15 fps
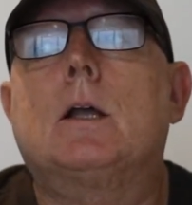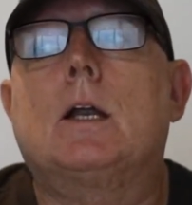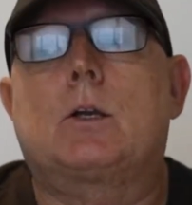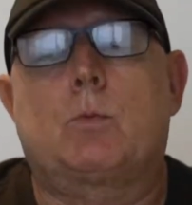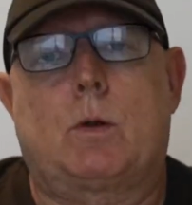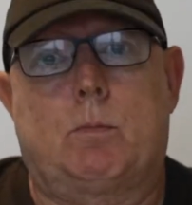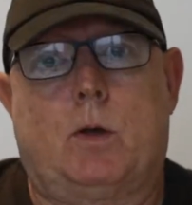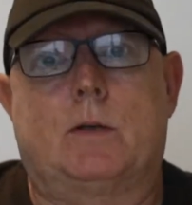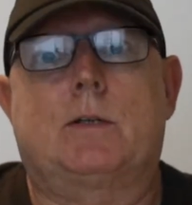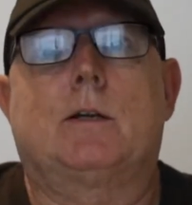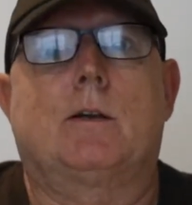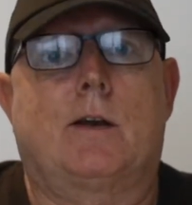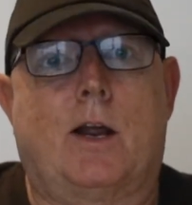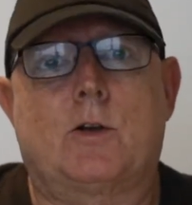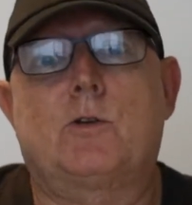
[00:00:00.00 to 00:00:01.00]
it's where most
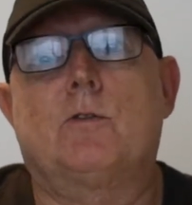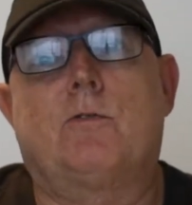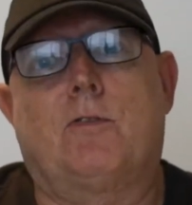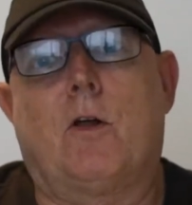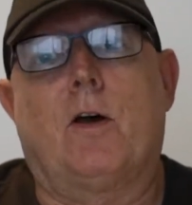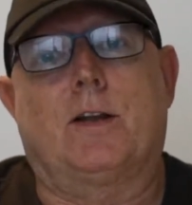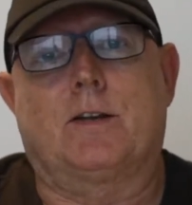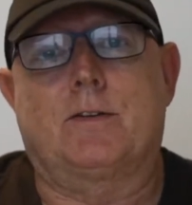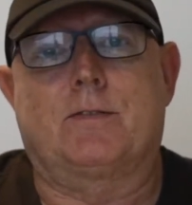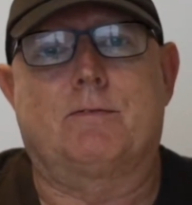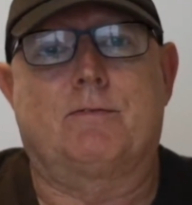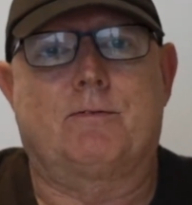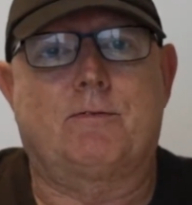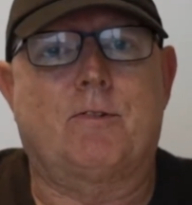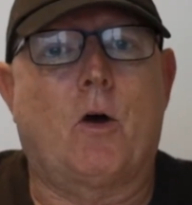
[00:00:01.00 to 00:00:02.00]
international flights
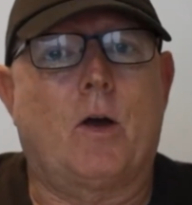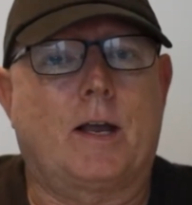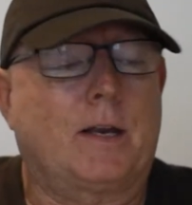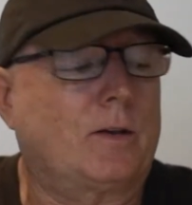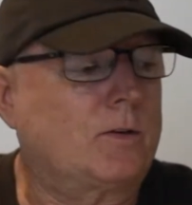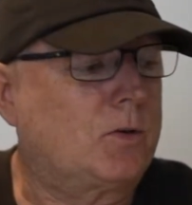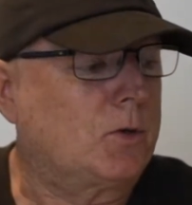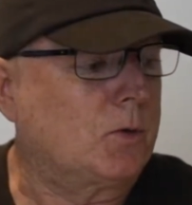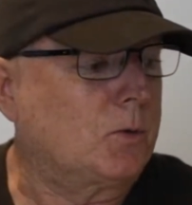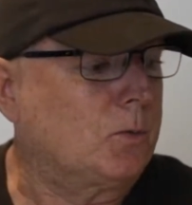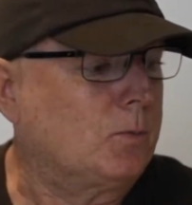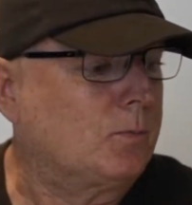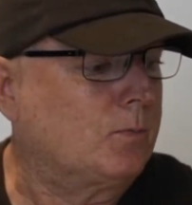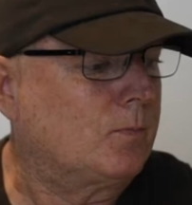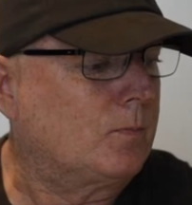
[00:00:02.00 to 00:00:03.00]
fly into.
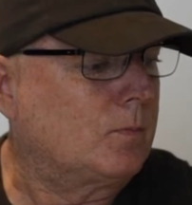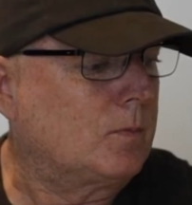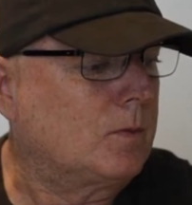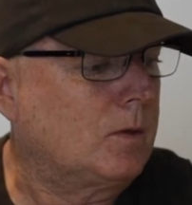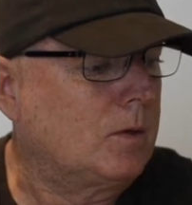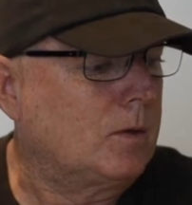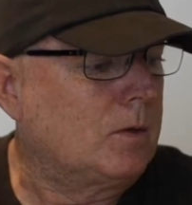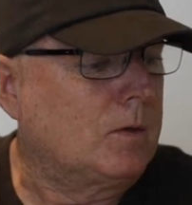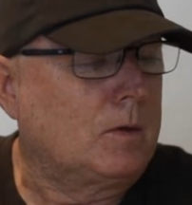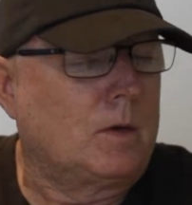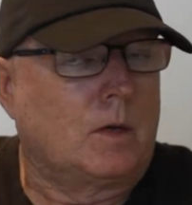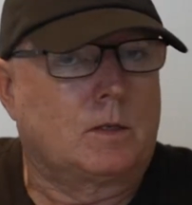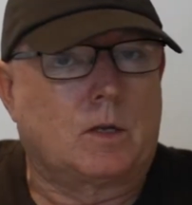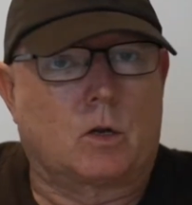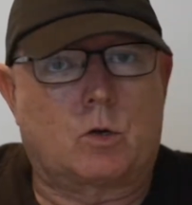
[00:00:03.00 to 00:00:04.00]

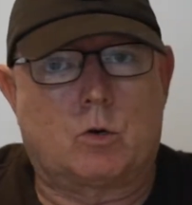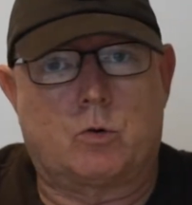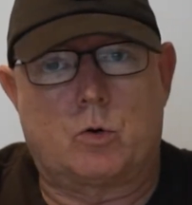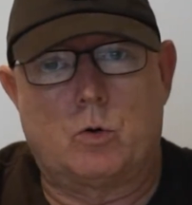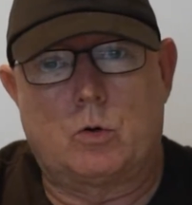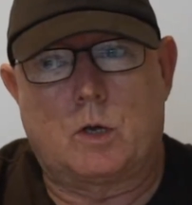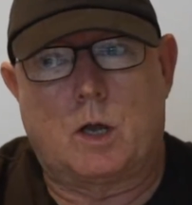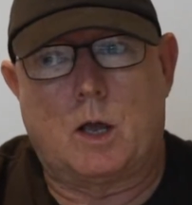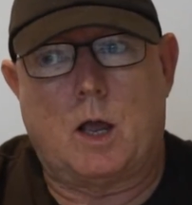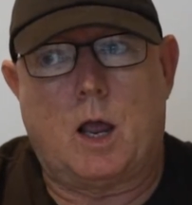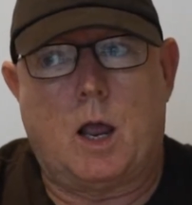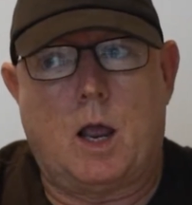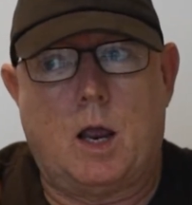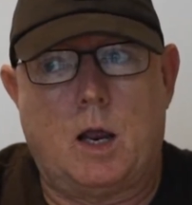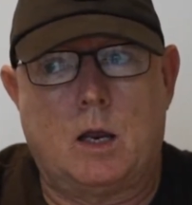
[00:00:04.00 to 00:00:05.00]
So Kruger
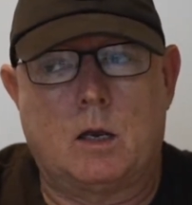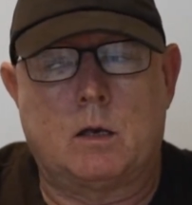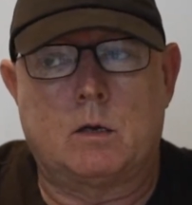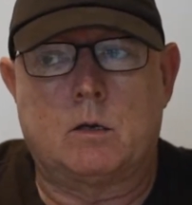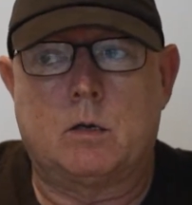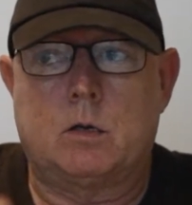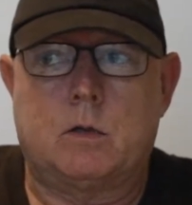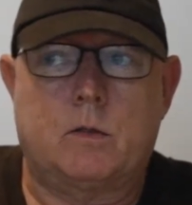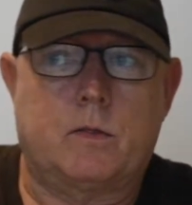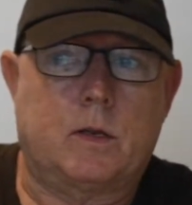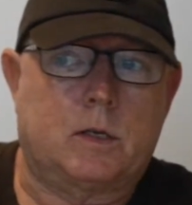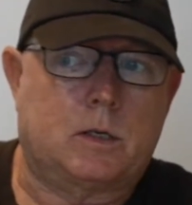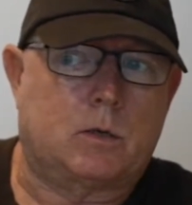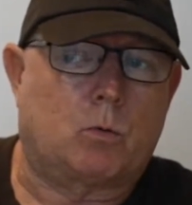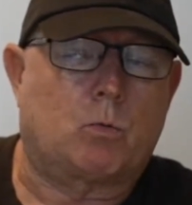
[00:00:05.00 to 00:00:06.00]
and the
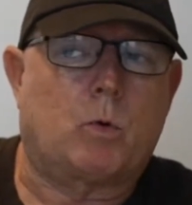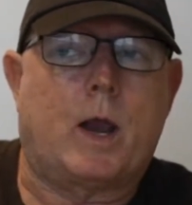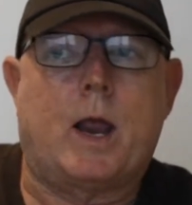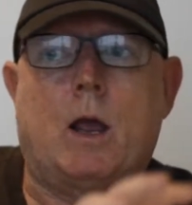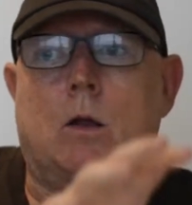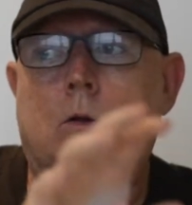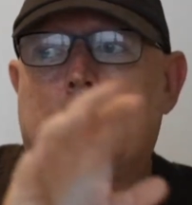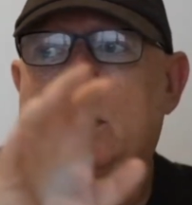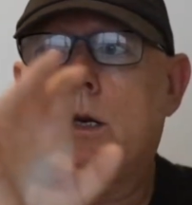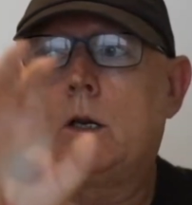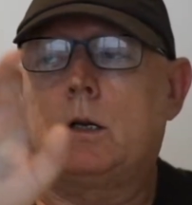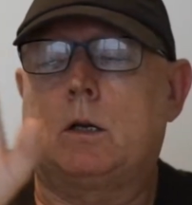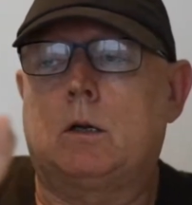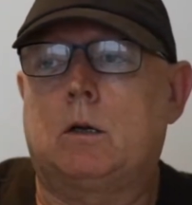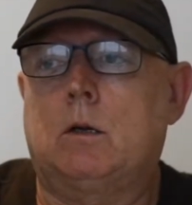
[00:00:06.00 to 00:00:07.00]

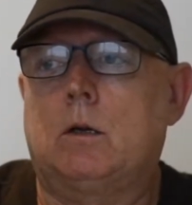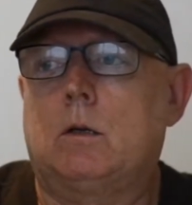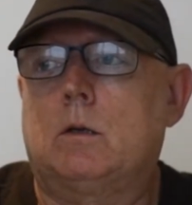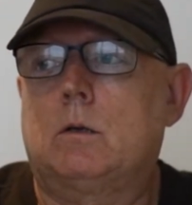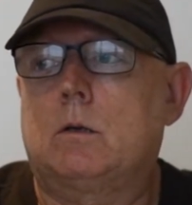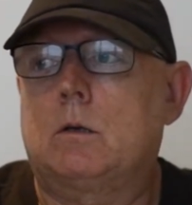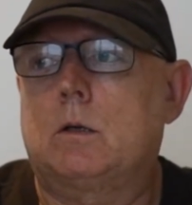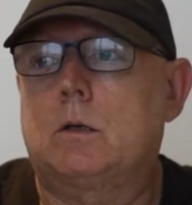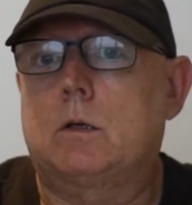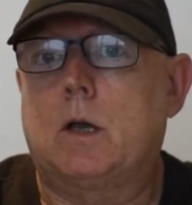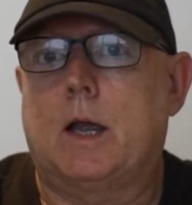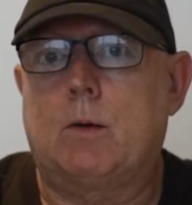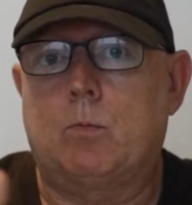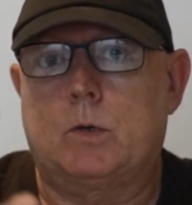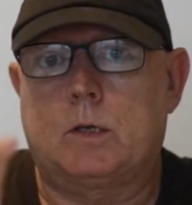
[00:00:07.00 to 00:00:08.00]
surrounding
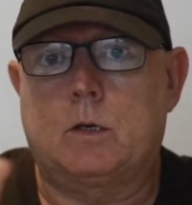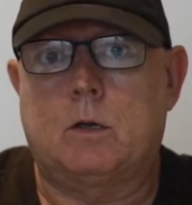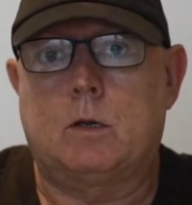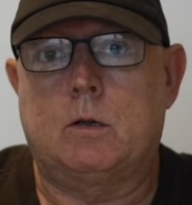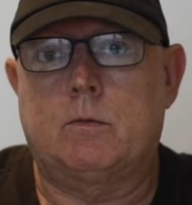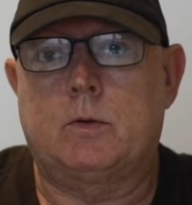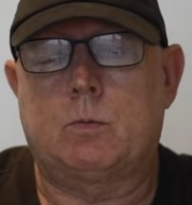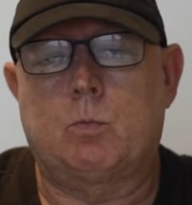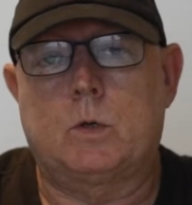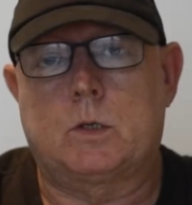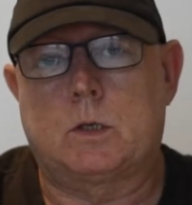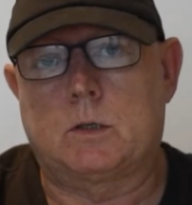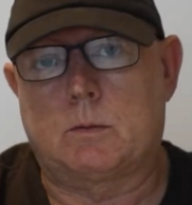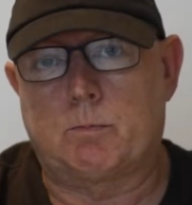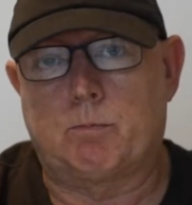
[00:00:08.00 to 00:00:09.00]
game reserves,
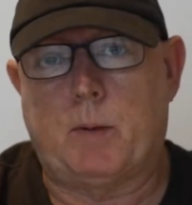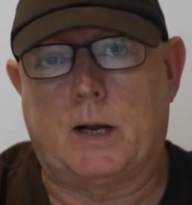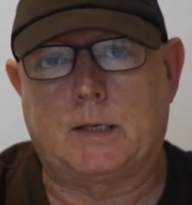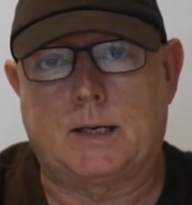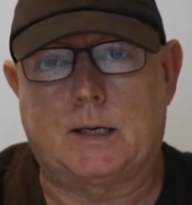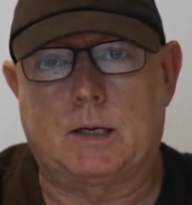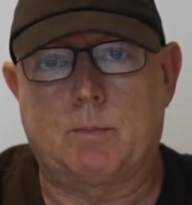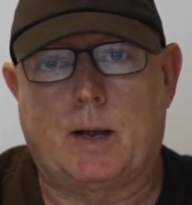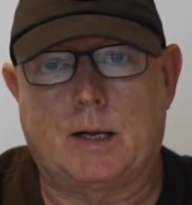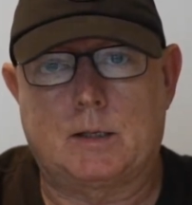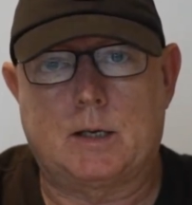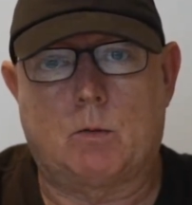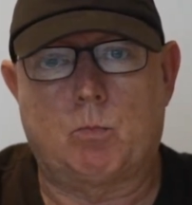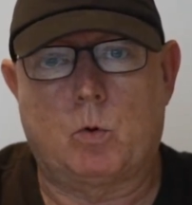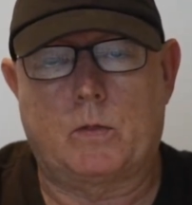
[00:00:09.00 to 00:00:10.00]
which is basically
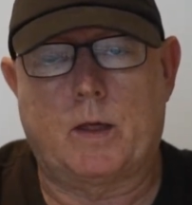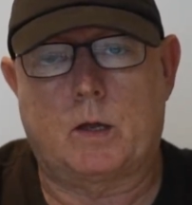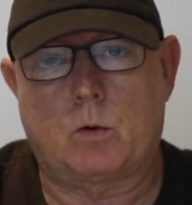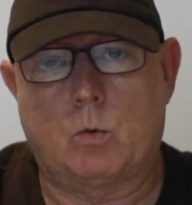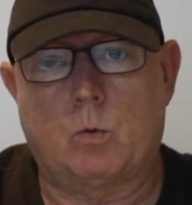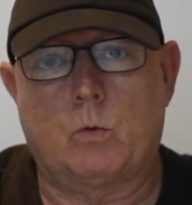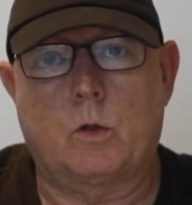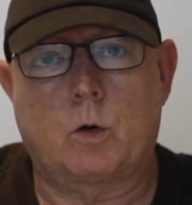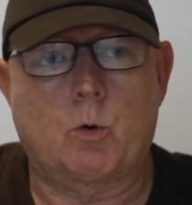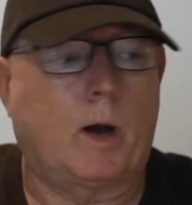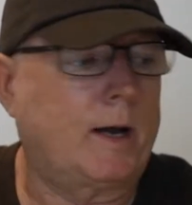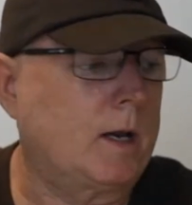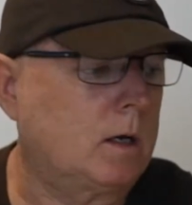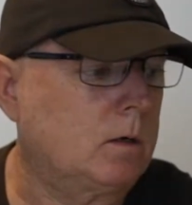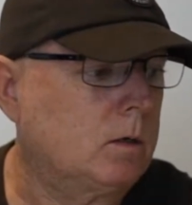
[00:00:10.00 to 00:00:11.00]
makes up what they call the
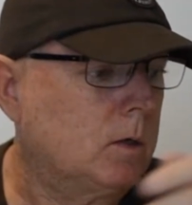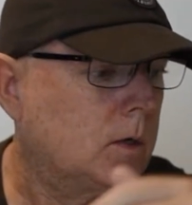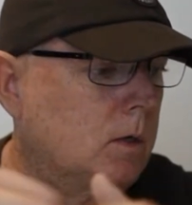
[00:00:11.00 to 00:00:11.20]
greater